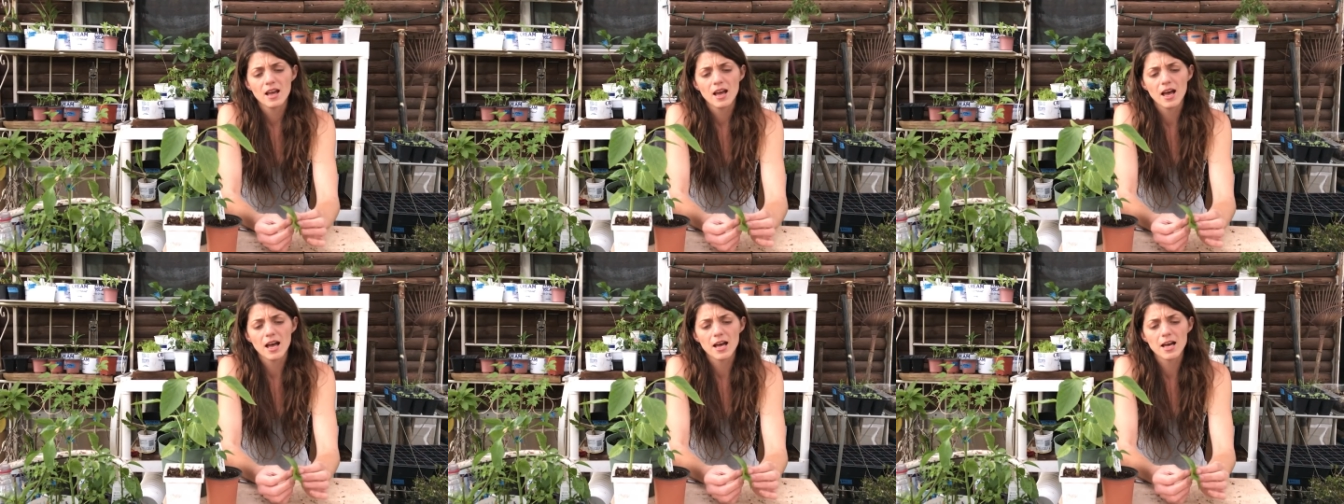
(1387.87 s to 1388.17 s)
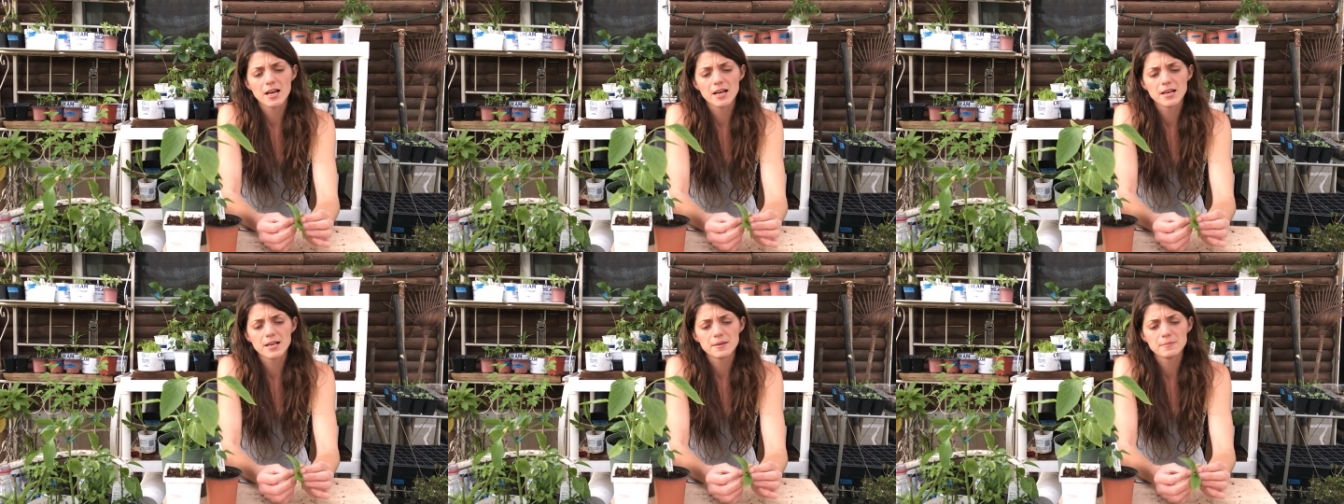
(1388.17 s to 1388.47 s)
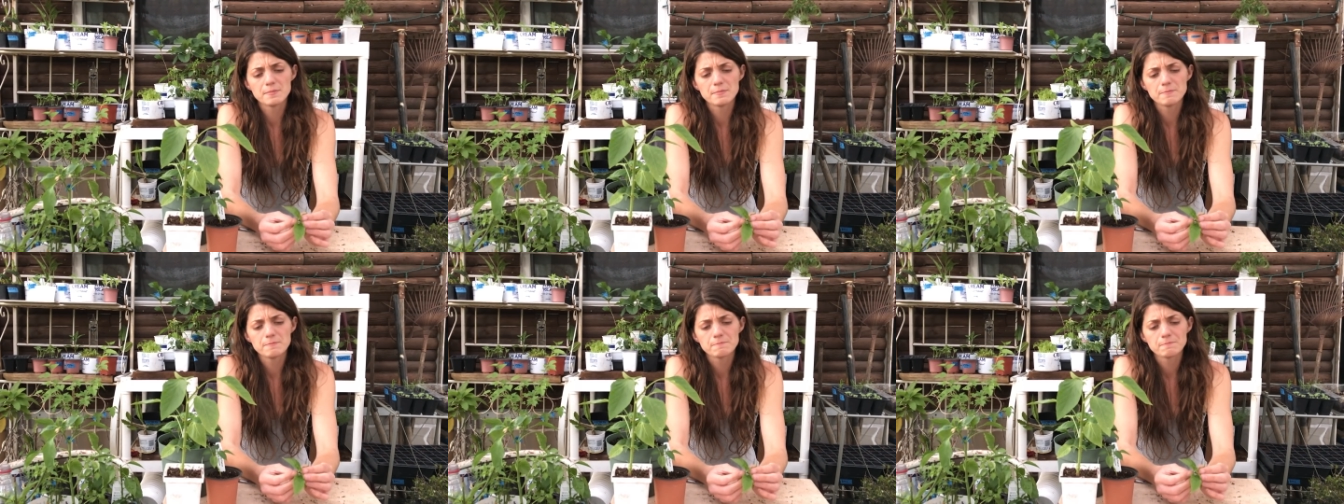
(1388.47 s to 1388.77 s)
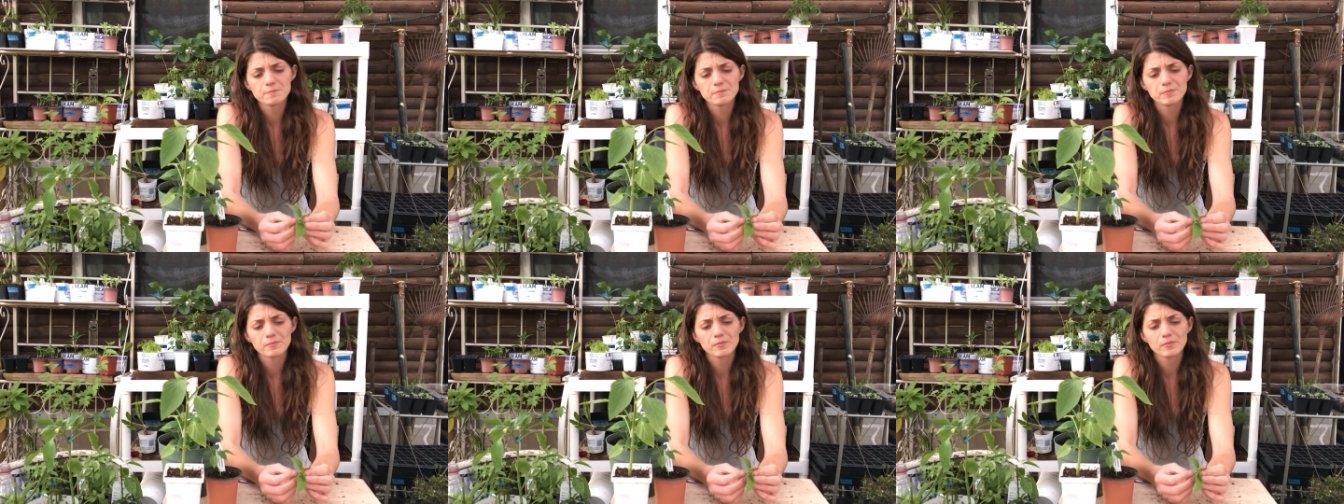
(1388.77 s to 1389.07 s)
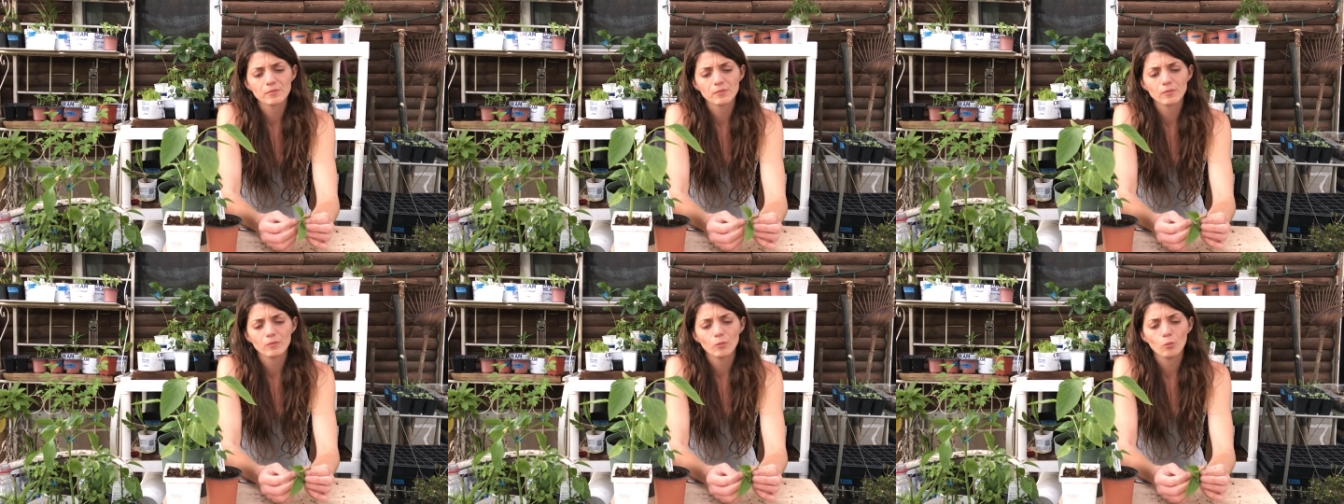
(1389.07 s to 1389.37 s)
um,
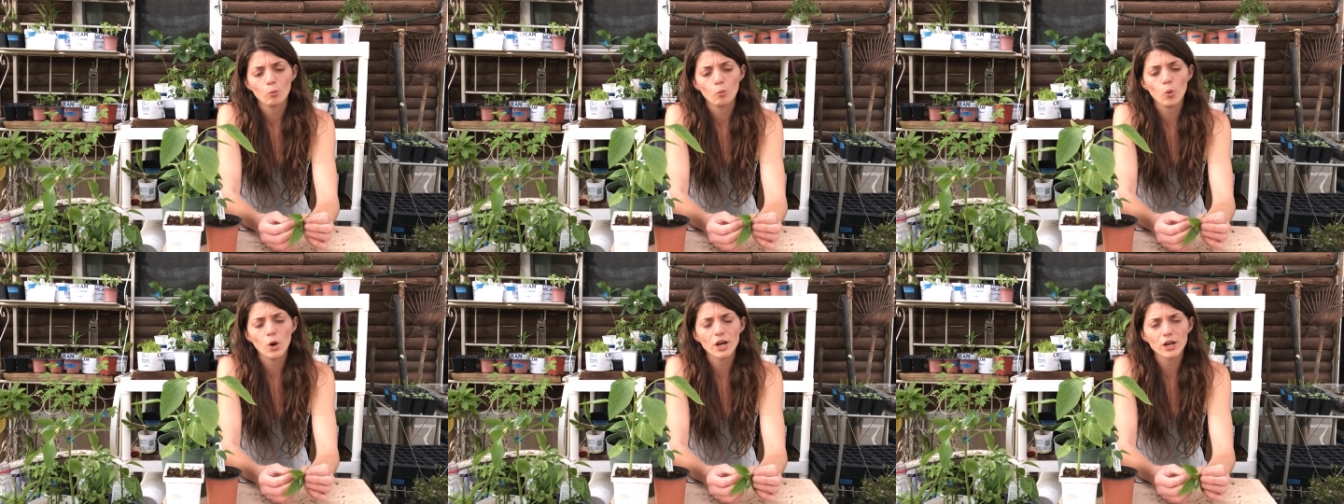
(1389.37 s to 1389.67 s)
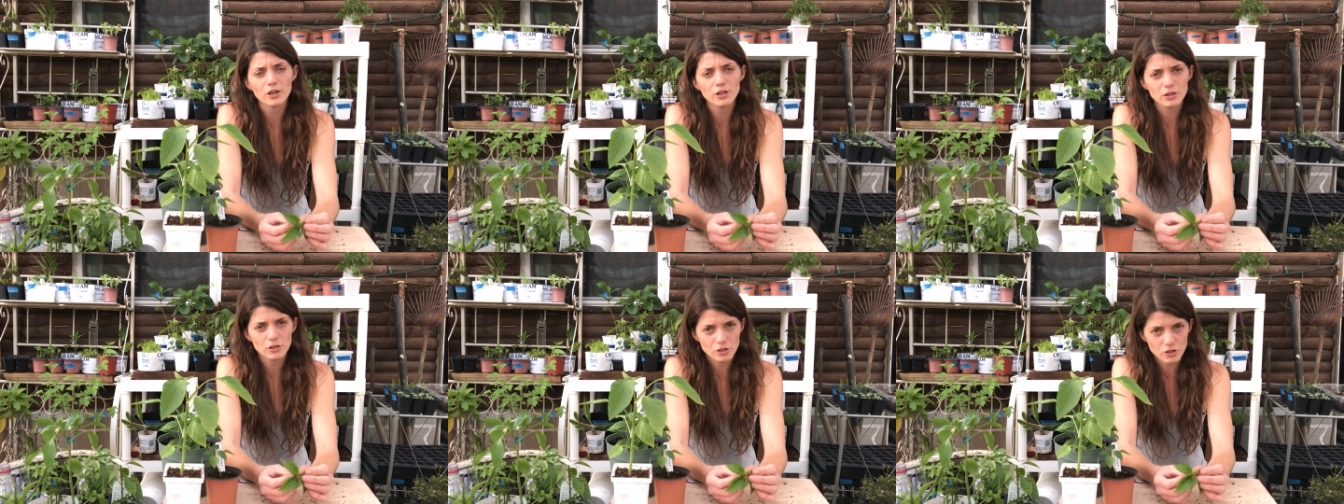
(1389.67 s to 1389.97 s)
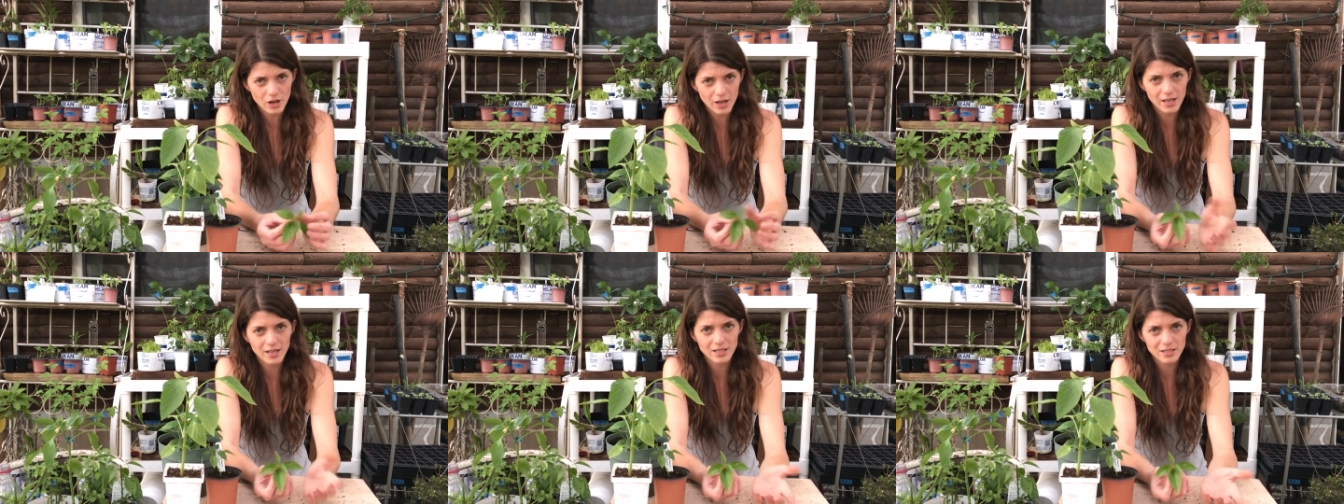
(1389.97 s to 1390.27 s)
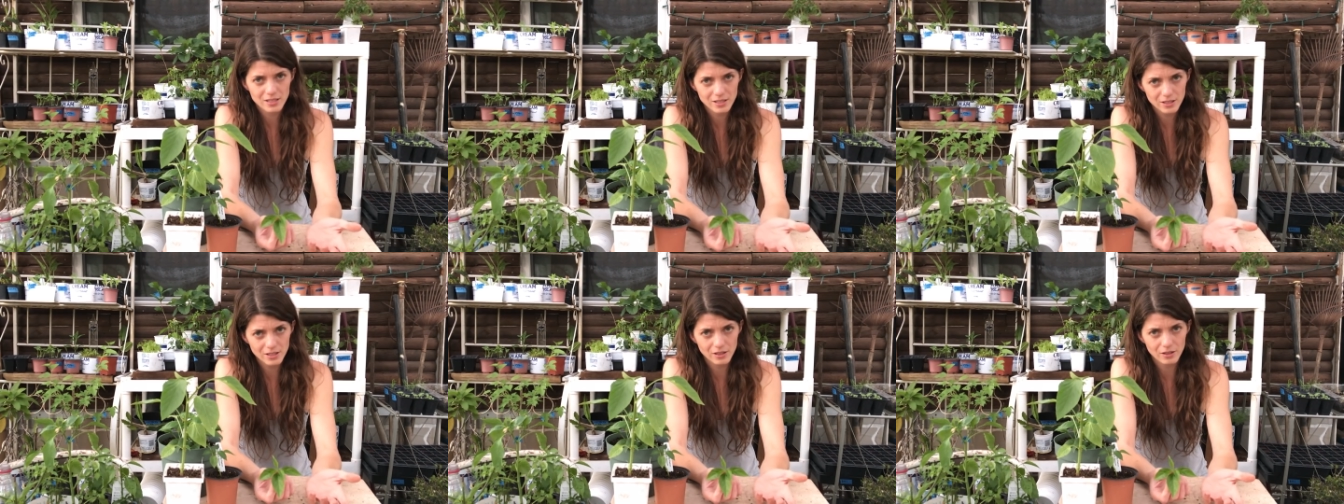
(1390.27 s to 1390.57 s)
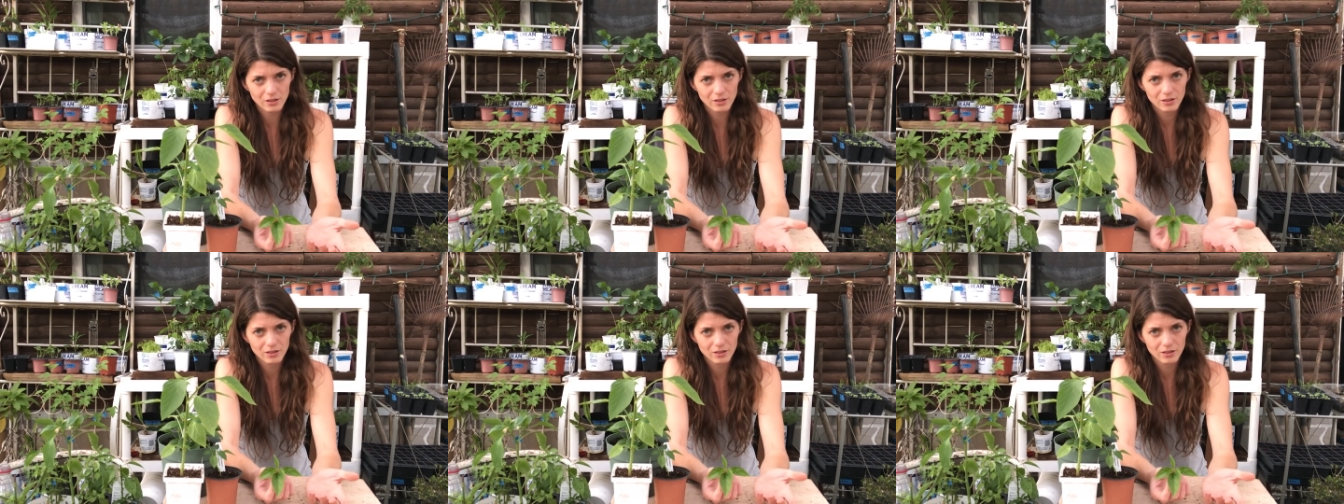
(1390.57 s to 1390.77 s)
what are you trying to do?